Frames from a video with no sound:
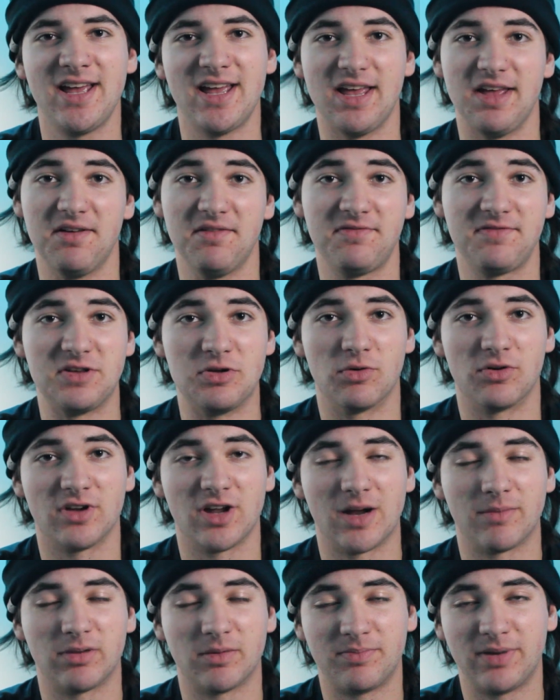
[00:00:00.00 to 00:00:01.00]
if you're
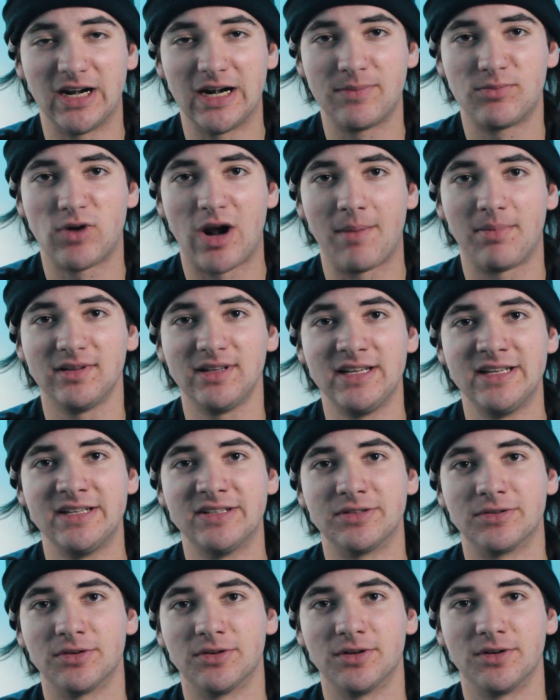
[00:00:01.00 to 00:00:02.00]
not prepared properly,
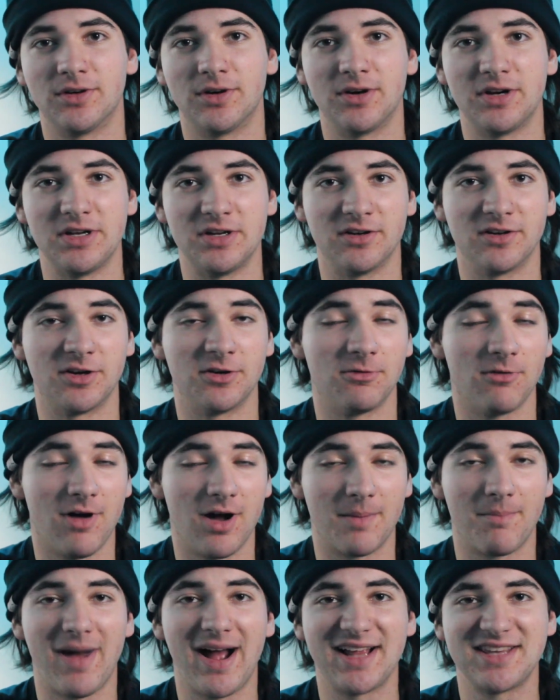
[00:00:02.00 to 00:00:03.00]
or you're in a
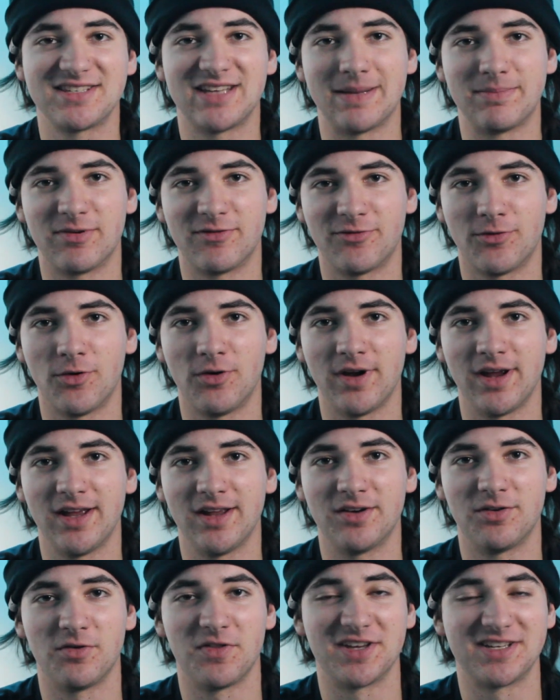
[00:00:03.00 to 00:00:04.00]
wrong mindset
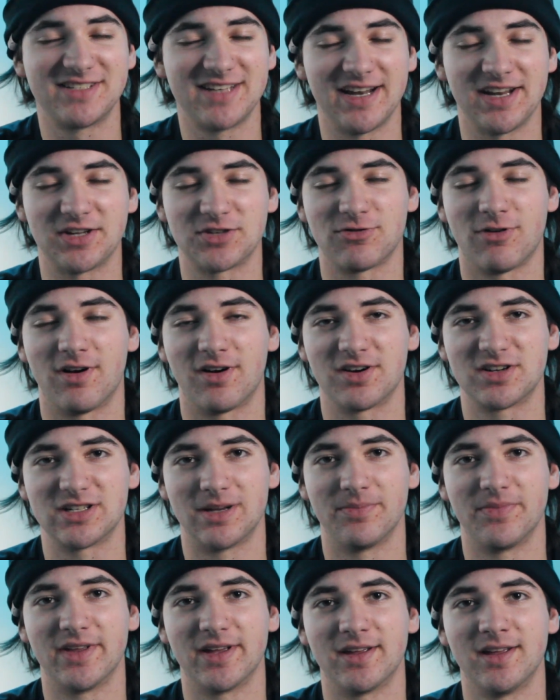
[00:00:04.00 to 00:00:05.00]
beforehand, or the setting's wrong or
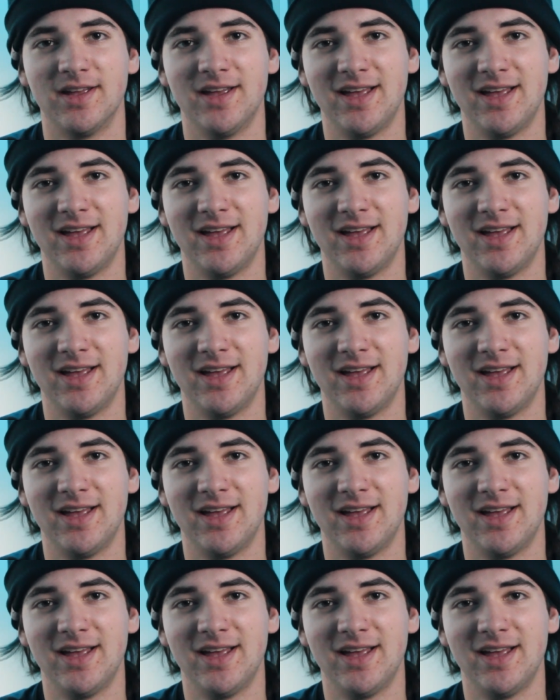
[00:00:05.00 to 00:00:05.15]
something.